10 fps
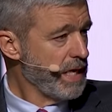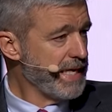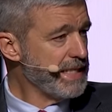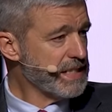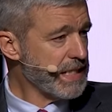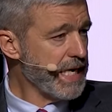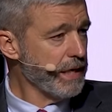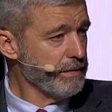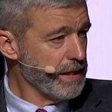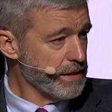and he
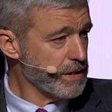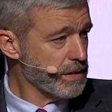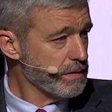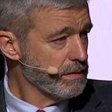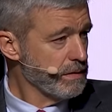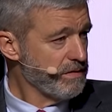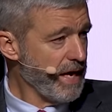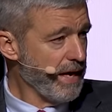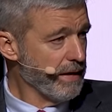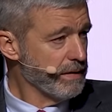tarries
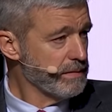there.